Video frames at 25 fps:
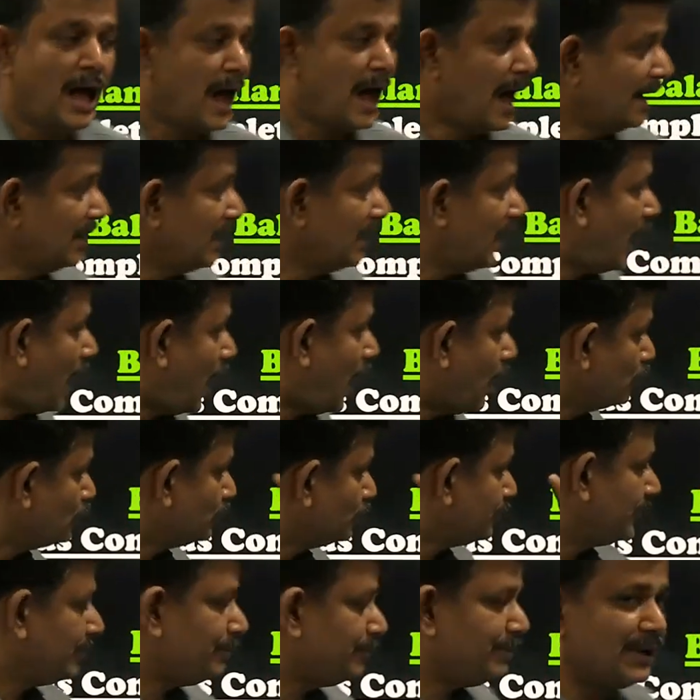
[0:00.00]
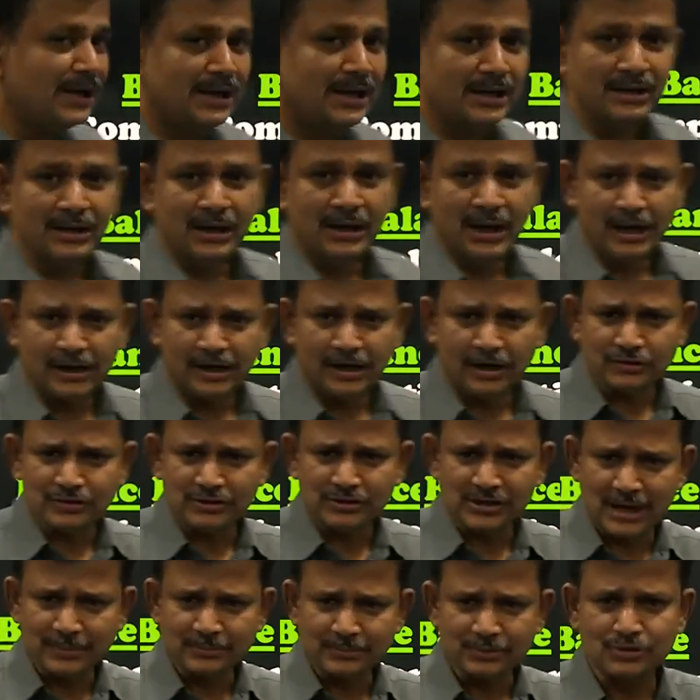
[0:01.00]
And how to prepare? Now,
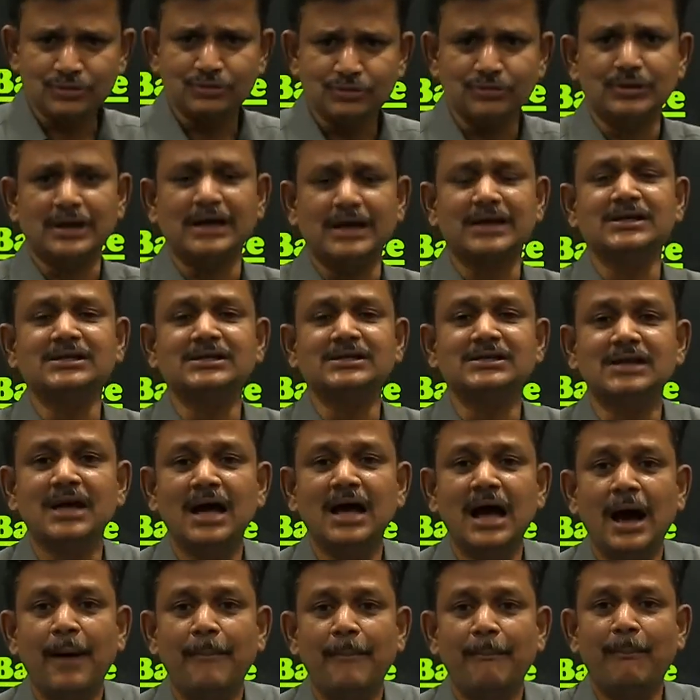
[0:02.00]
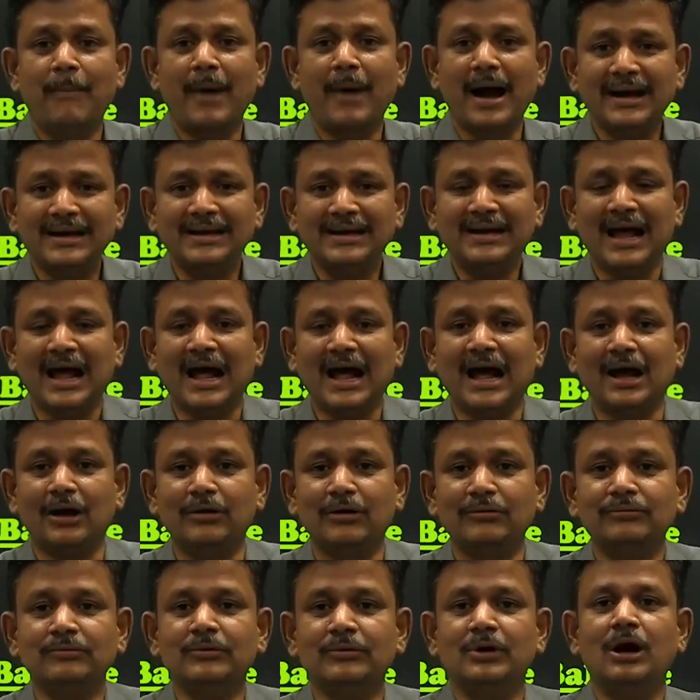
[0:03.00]
some students might
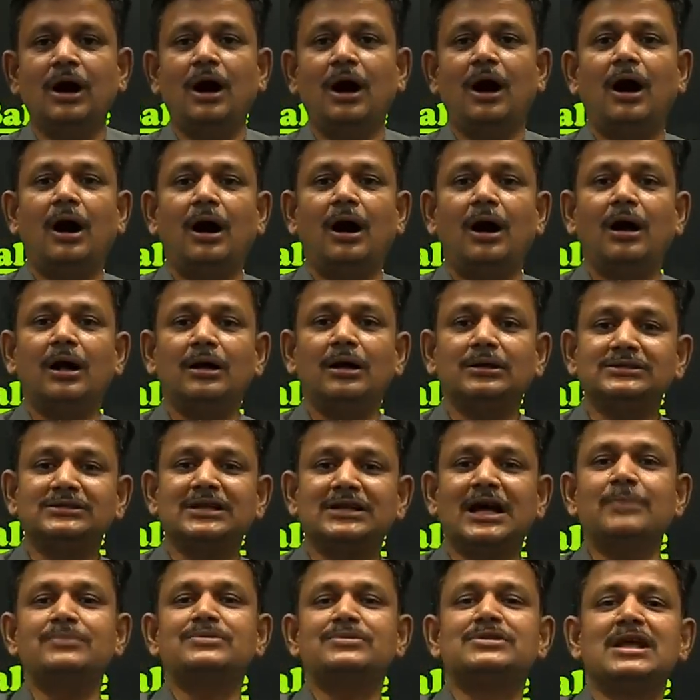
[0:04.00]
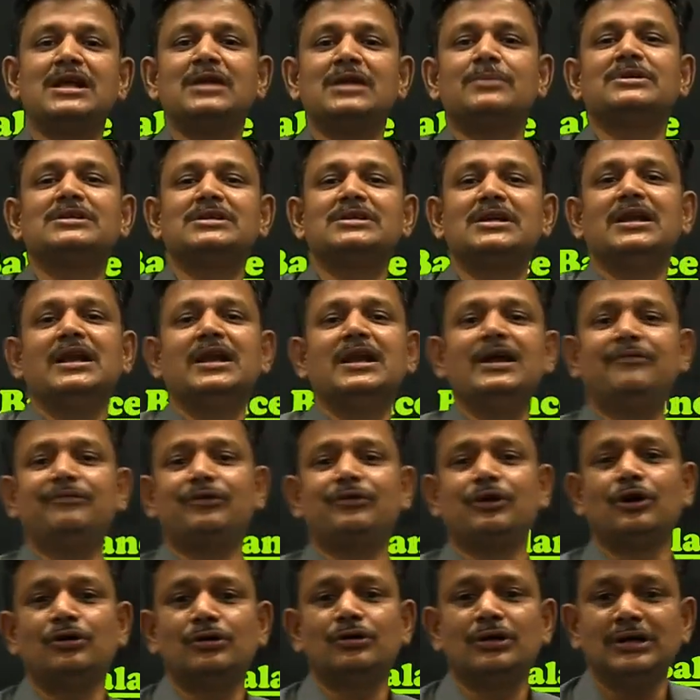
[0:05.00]
have some syllabus
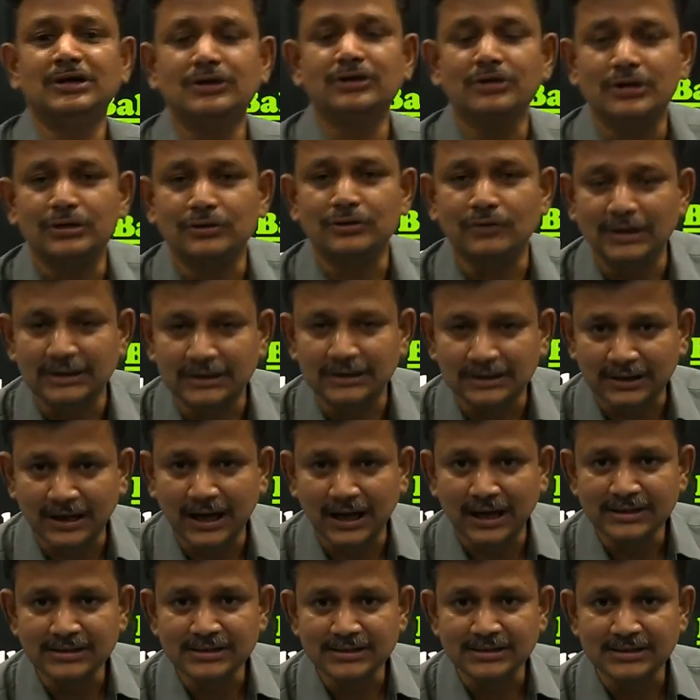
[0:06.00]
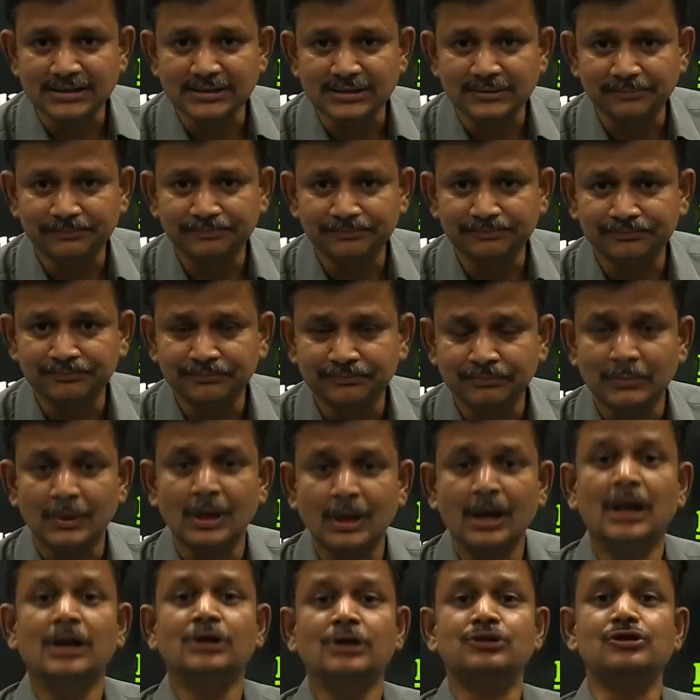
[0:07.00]
left out in your 12th class.
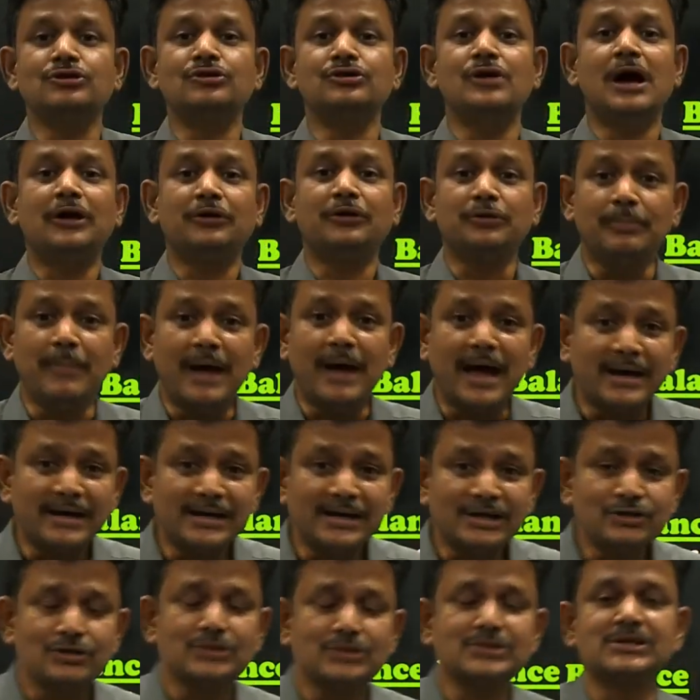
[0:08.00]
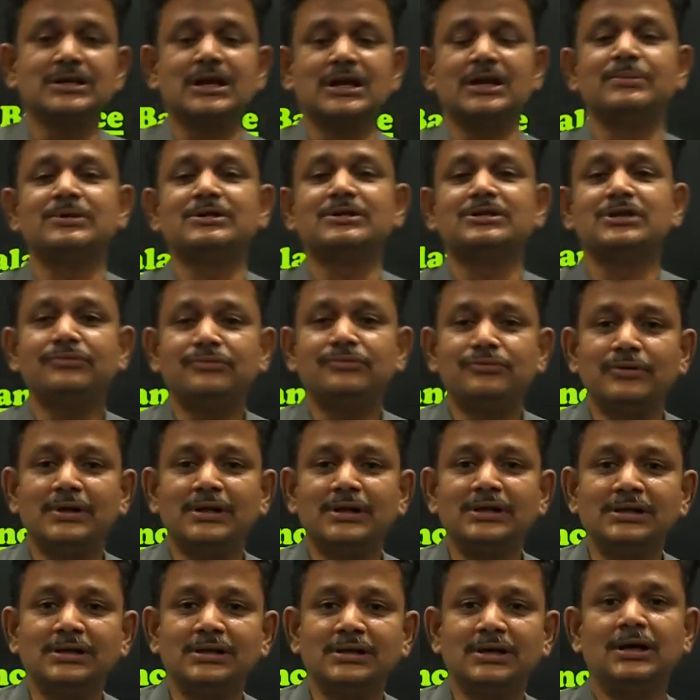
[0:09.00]
So, you have to manage your syllabus of
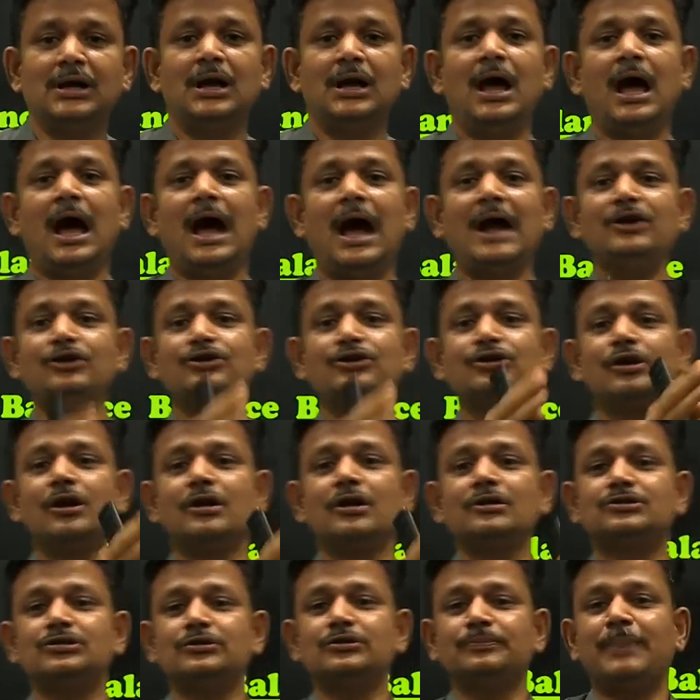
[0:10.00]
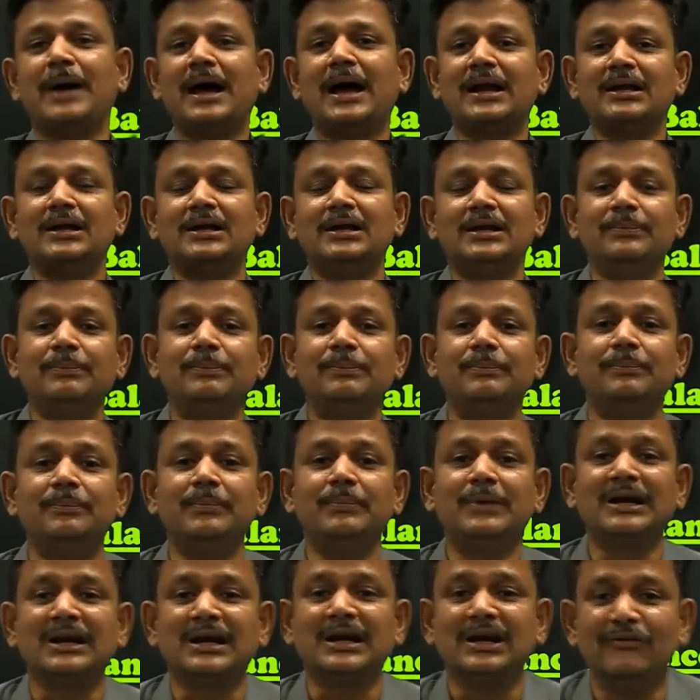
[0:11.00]
12th, and you should also parallelly
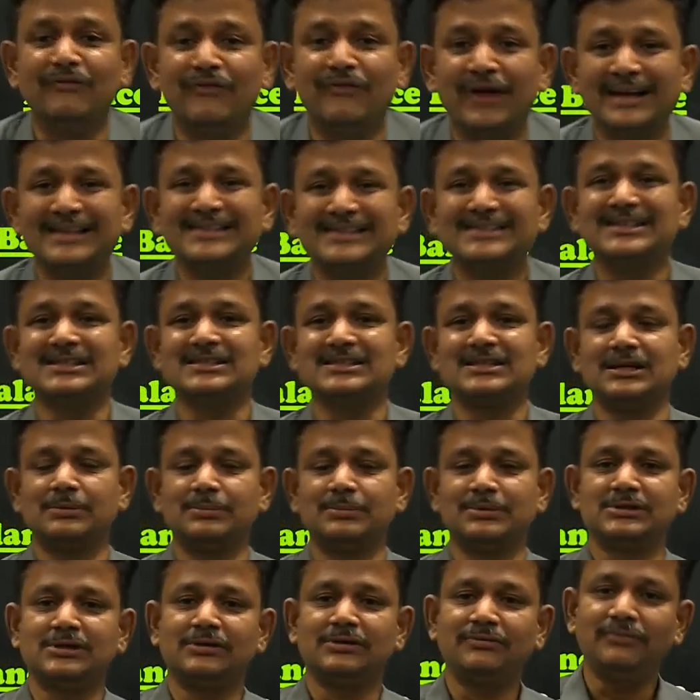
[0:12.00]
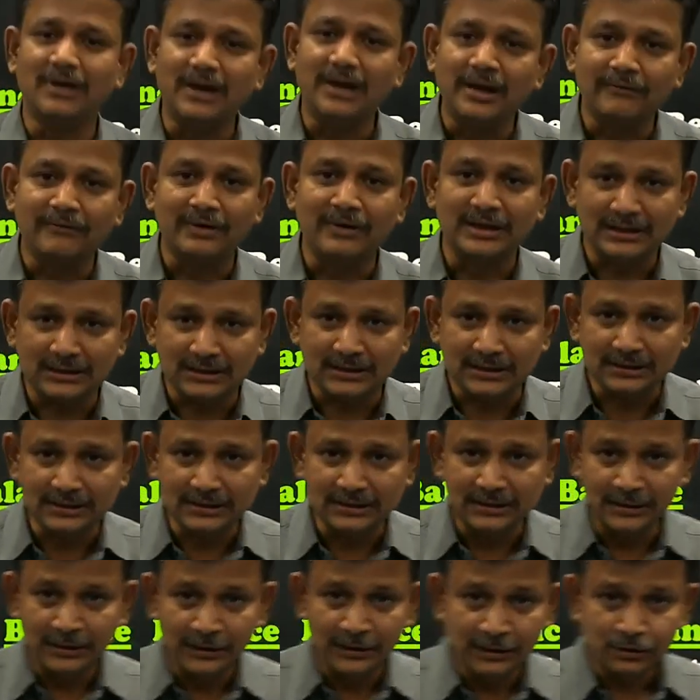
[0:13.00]
revise the syllabus of 11th.
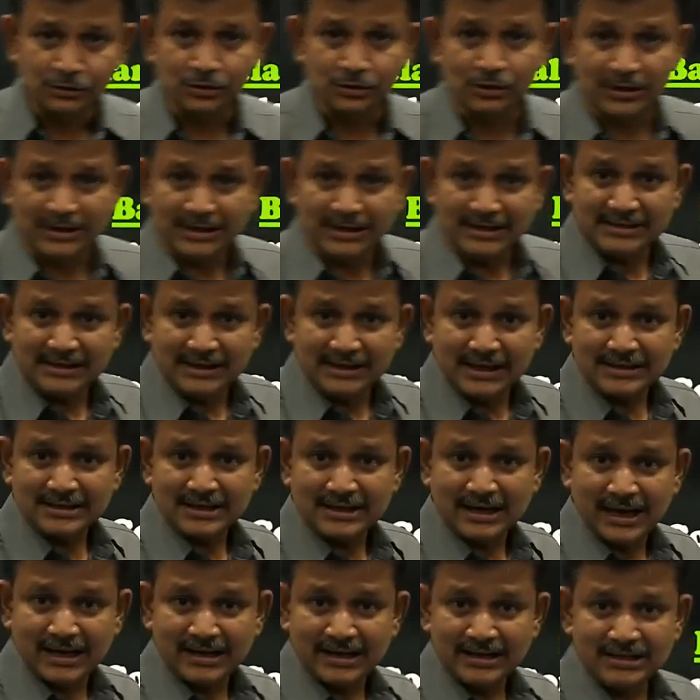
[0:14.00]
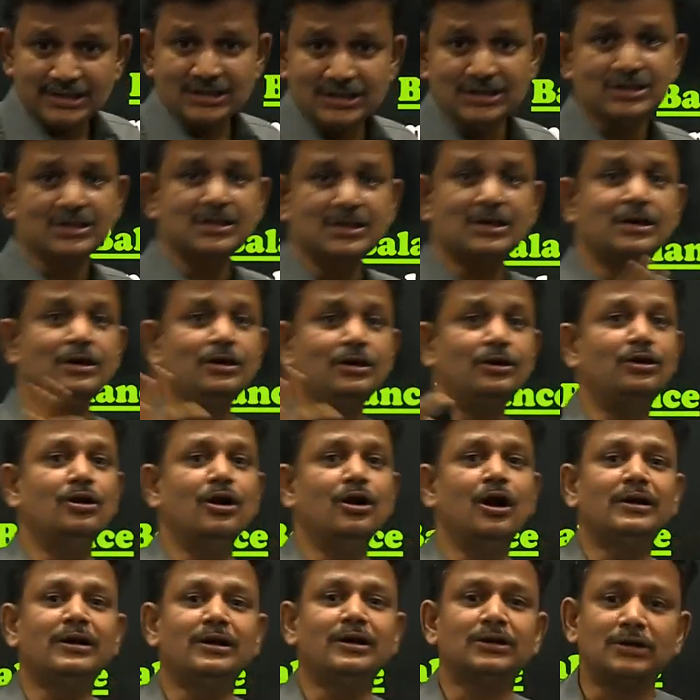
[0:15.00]
So, is it a challenge?
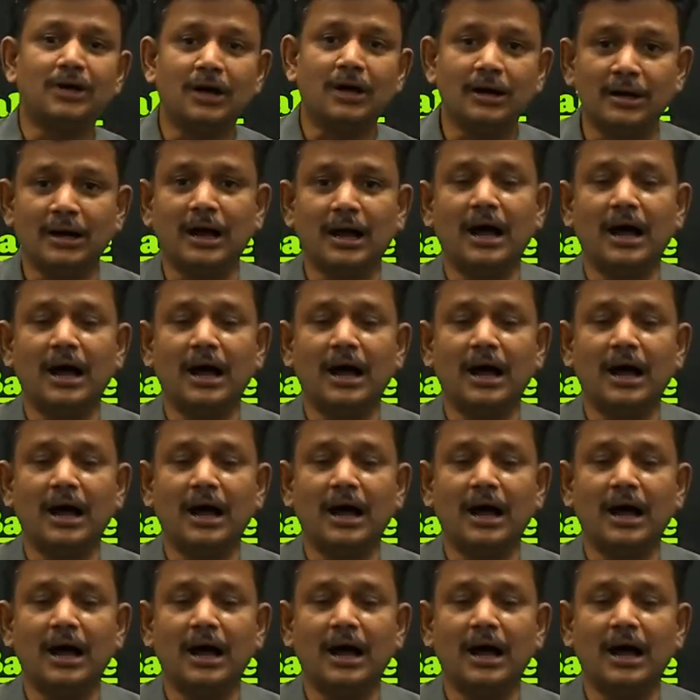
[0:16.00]
Not at all.